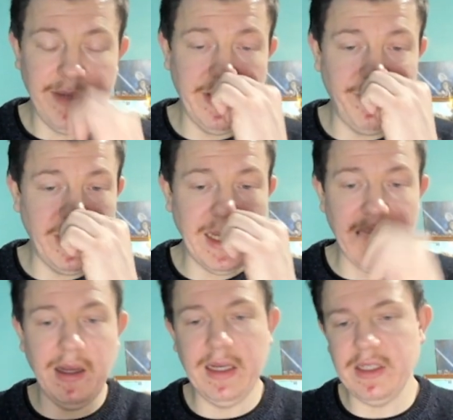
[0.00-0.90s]
Even if you
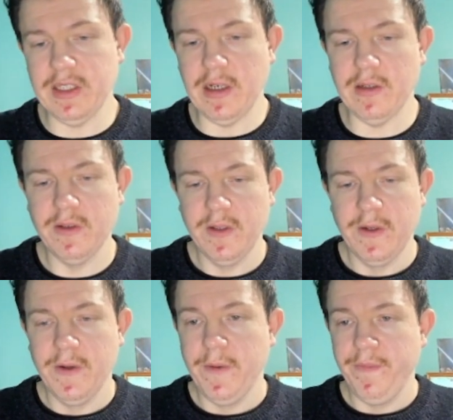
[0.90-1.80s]
get,
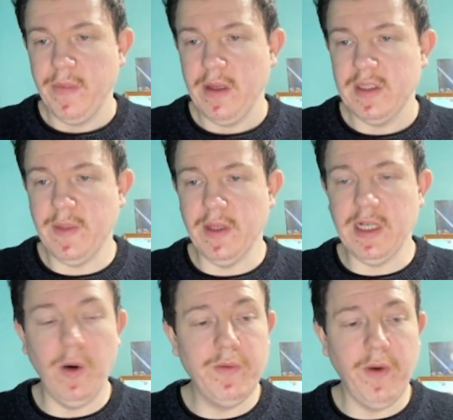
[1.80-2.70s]
some of
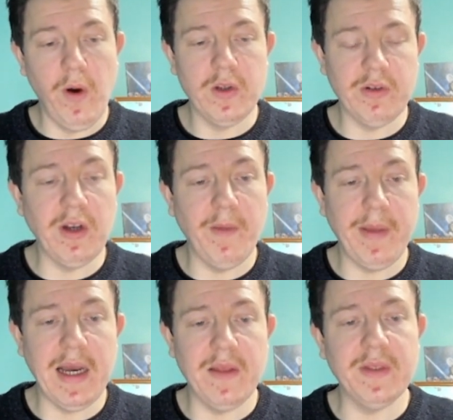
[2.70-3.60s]
the cold foils are a
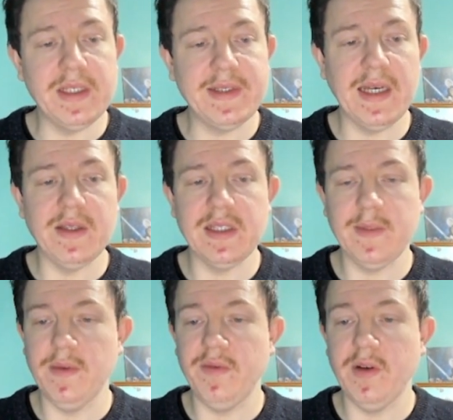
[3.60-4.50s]
lot better than this set than
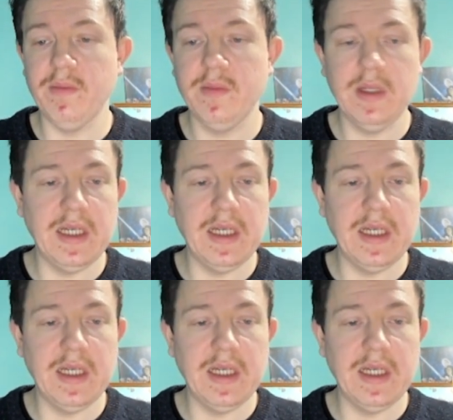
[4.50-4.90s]
some of them.